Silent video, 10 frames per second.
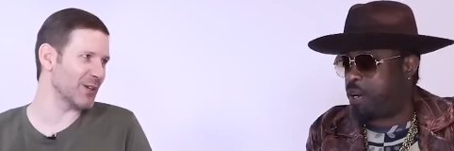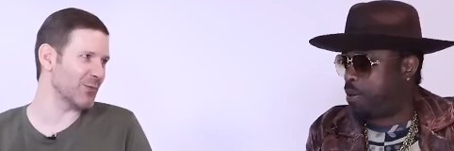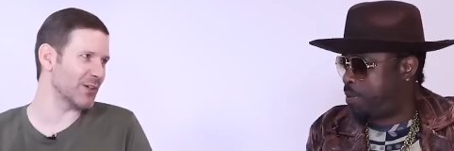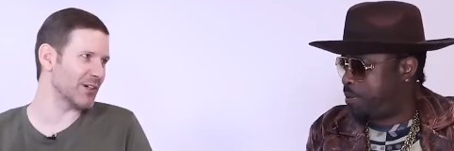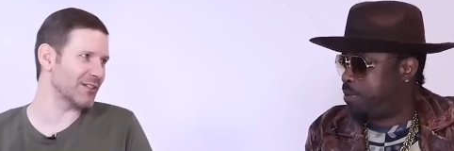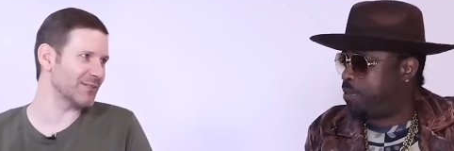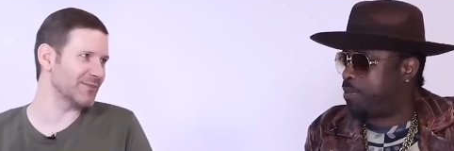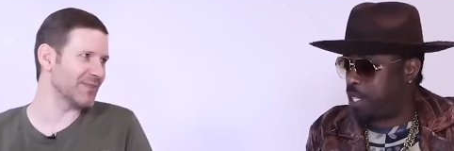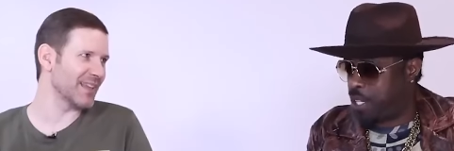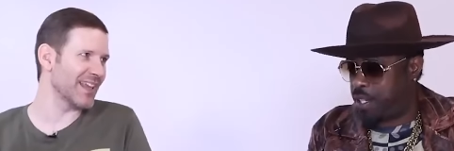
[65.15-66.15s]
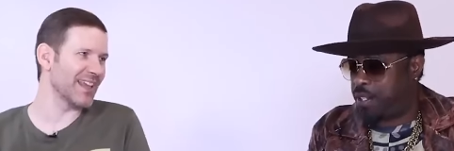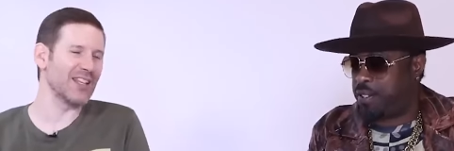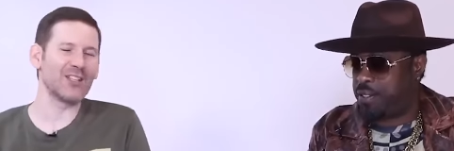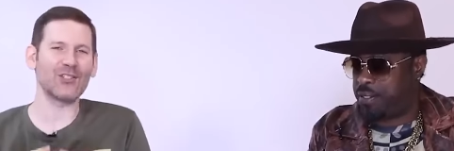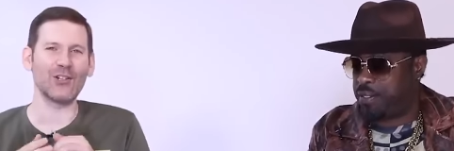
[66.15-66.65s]
Speaker 1: But a Word. Yeah.
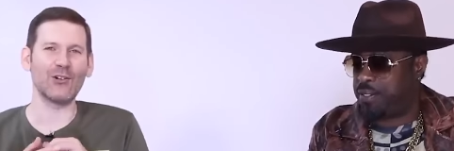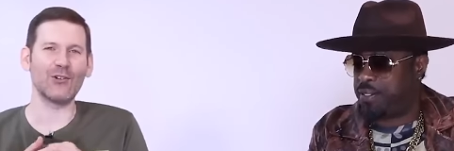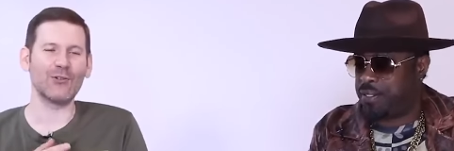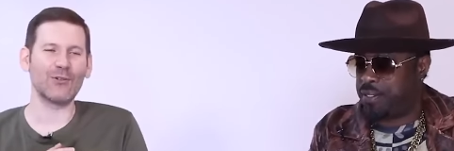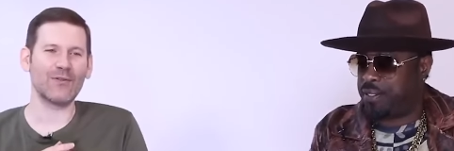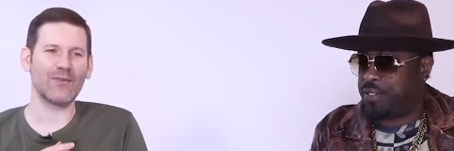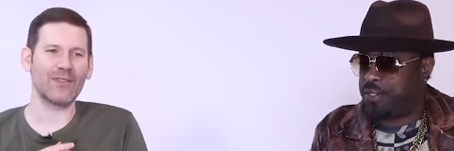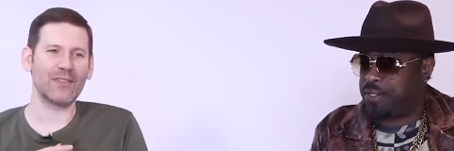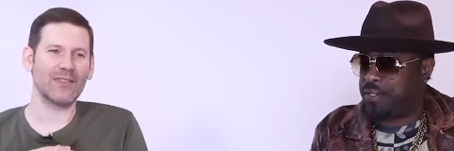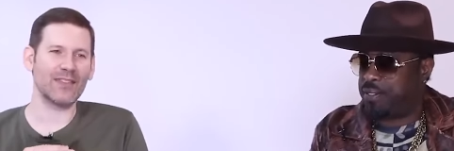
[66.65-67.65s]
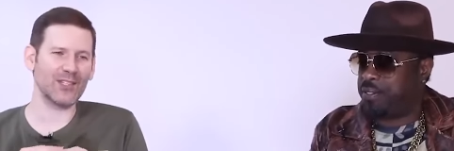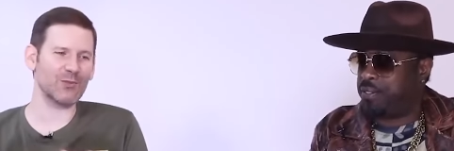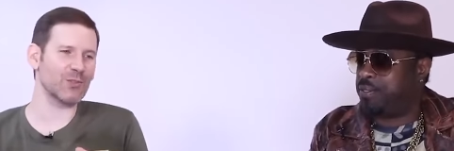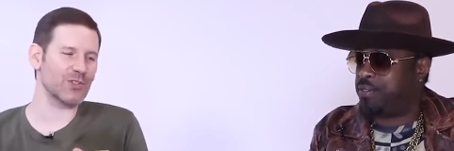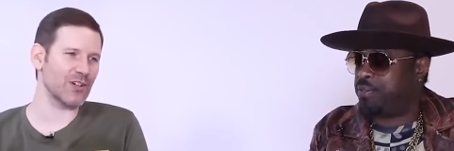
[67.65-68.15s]
So
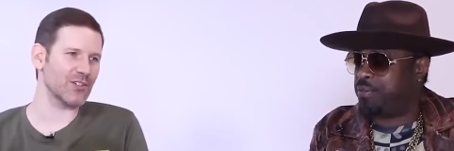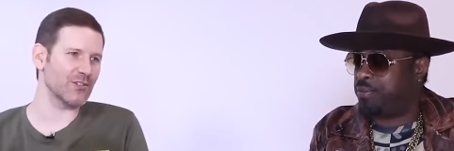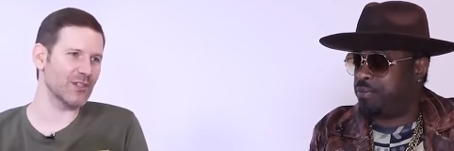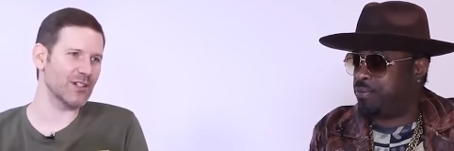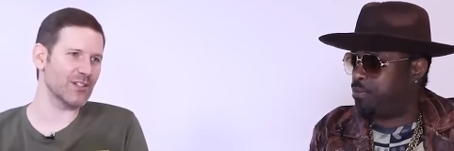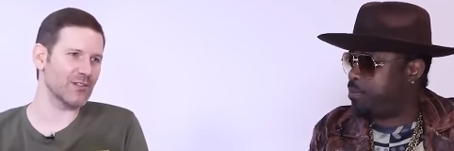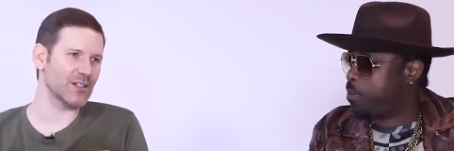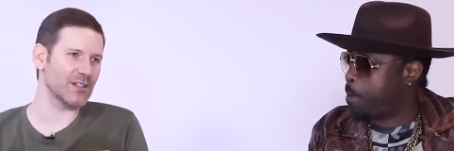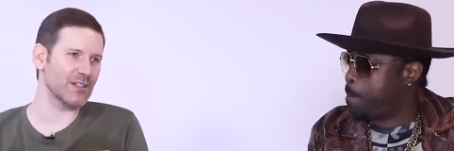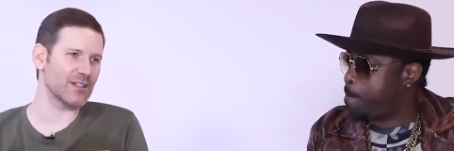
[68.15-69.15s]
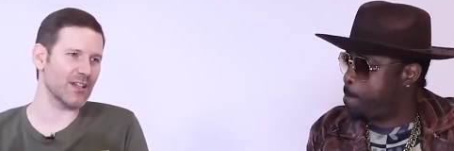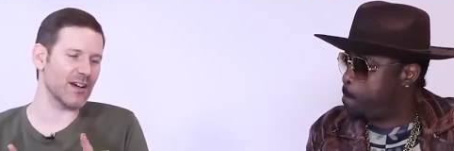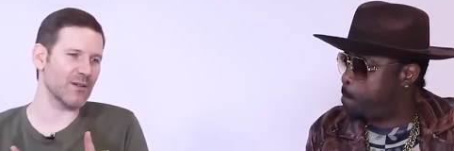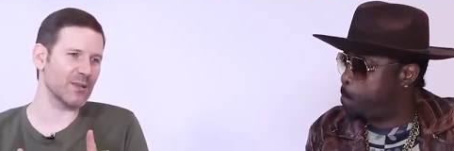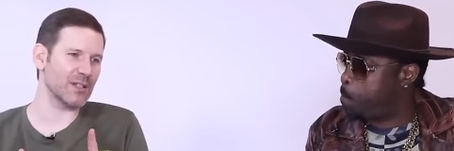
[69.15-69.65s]
this was also an interesting
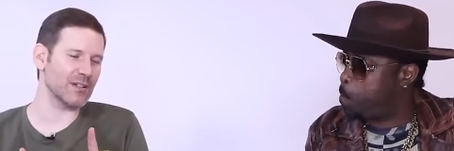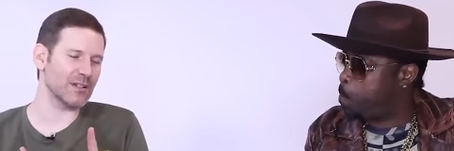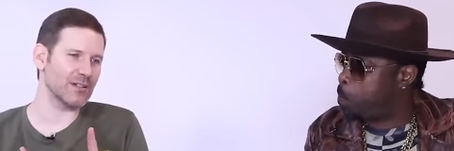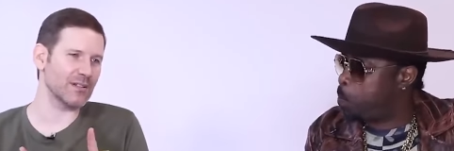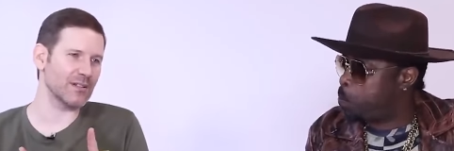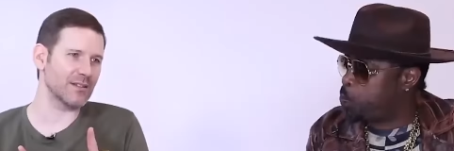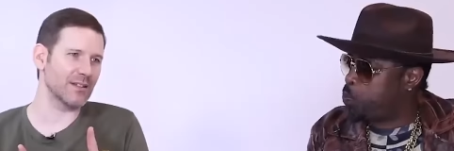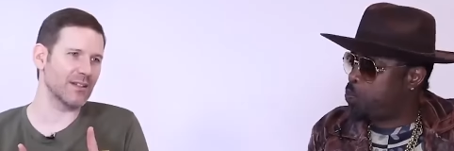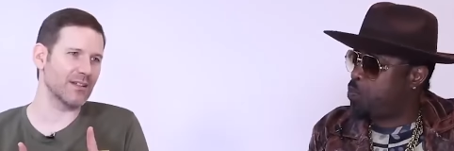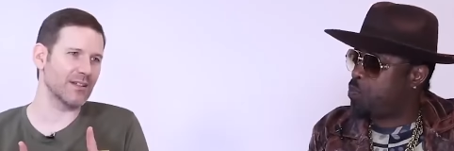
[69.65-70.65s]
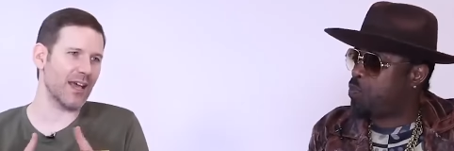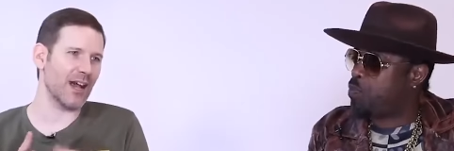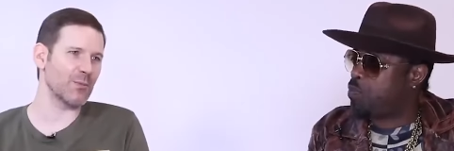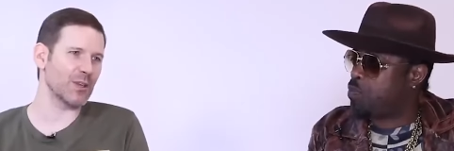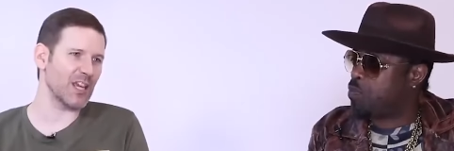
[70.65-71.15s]
time because the
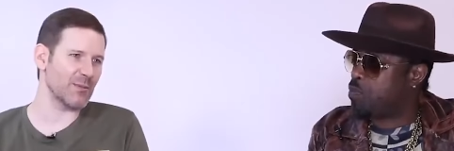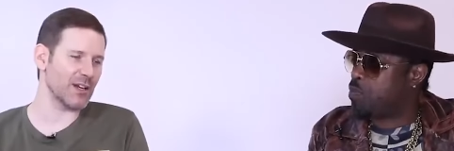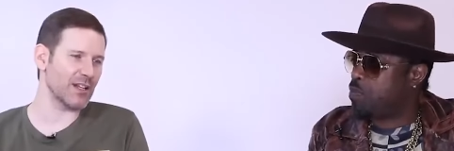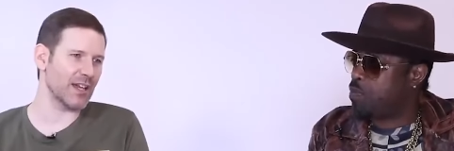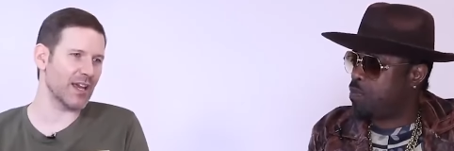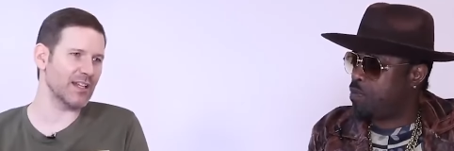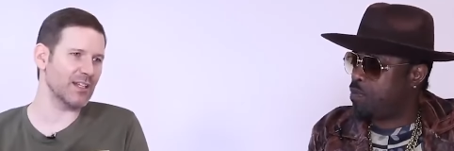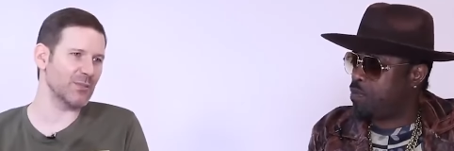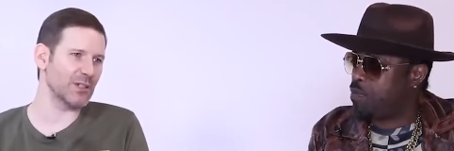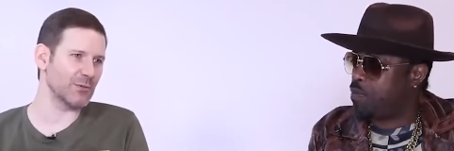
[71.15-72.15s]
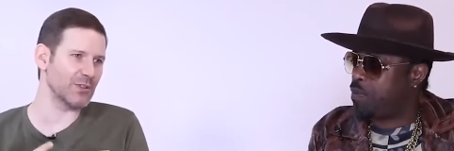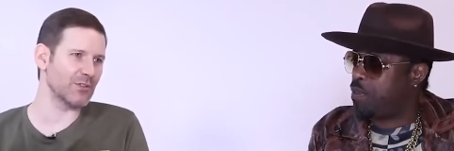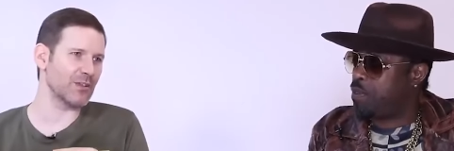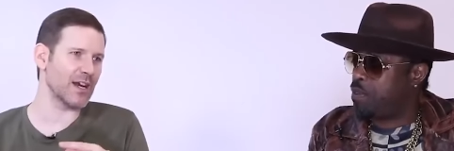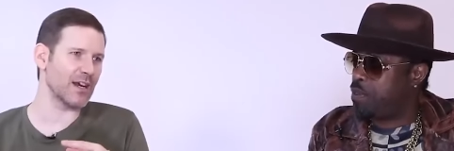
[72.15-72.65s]
album came out in 90, but it was
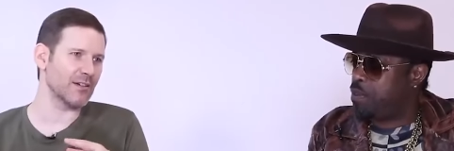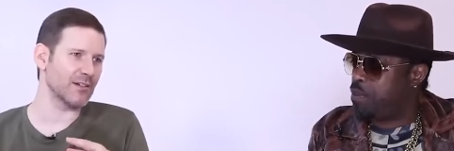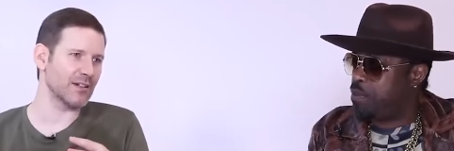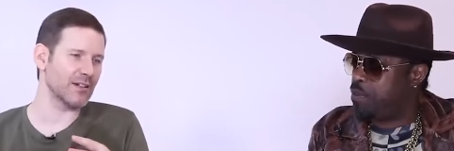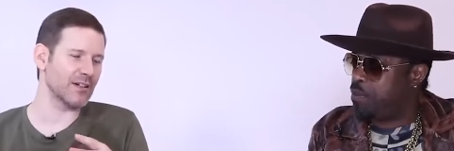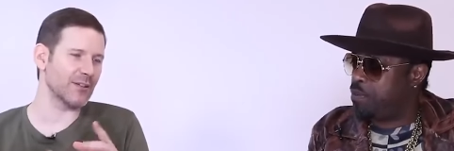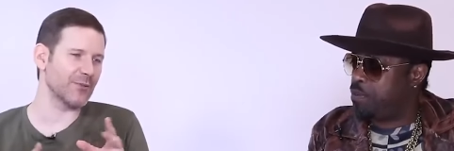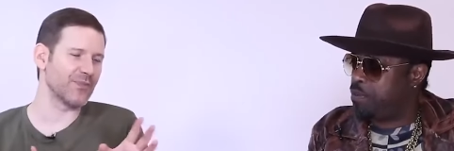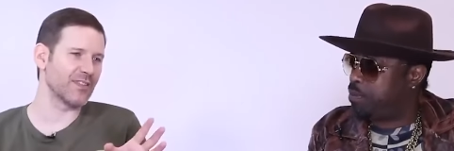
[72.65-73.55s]
around uh,